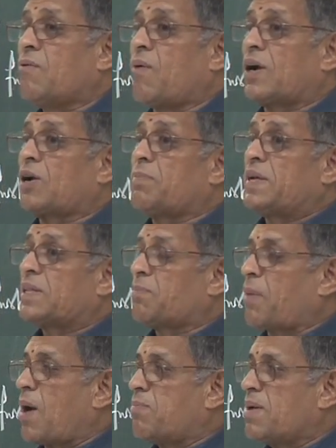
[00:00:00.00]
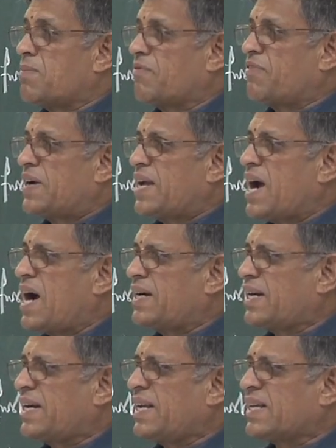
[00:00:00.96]
What will be the problem of India
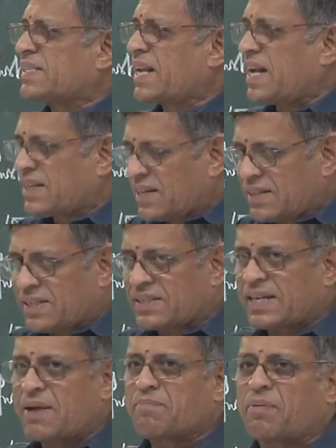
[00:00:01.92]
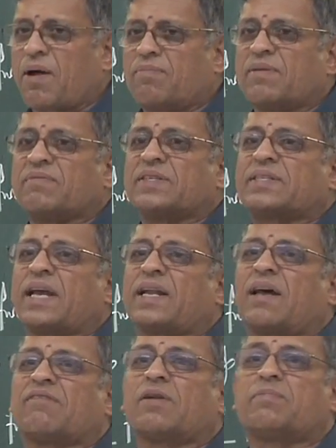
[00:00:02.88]
100 years later? The same problem with
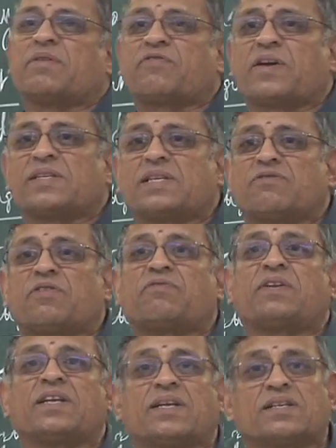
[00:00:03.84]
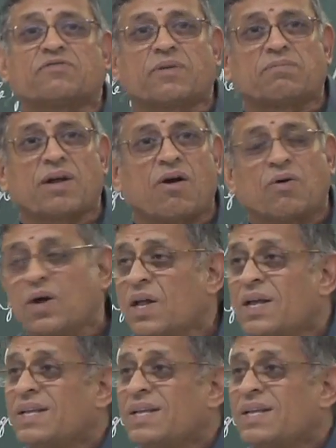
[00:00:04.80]
China will be facing 50 years from now.